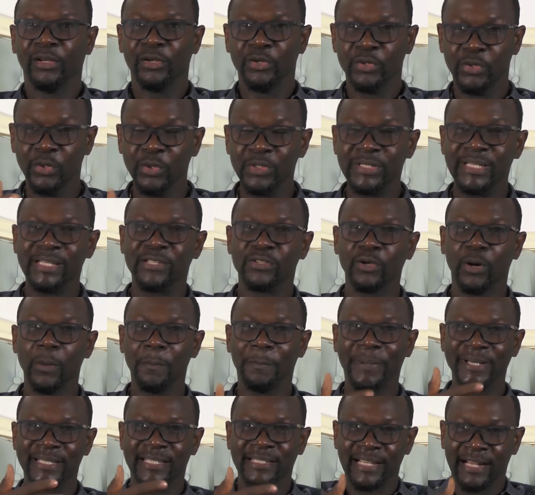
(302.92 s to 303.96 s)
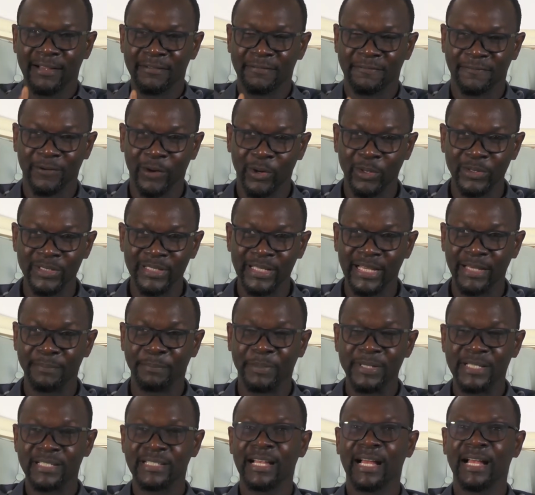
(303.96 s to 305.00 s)
uses his own personal fund, a
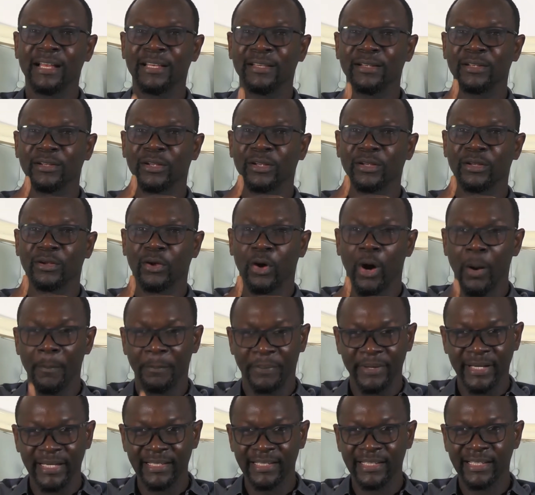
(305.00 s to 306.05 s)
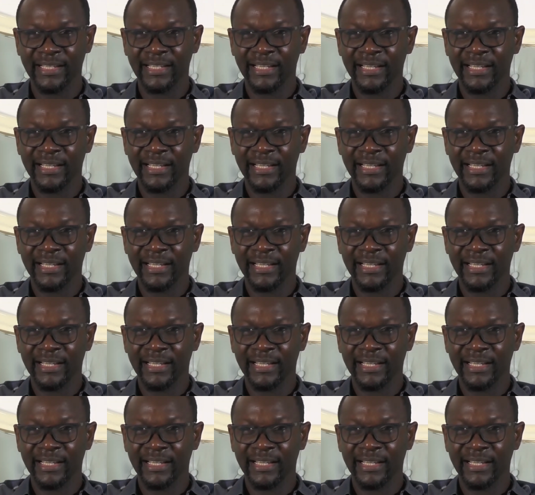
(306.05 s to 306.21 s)
personal company,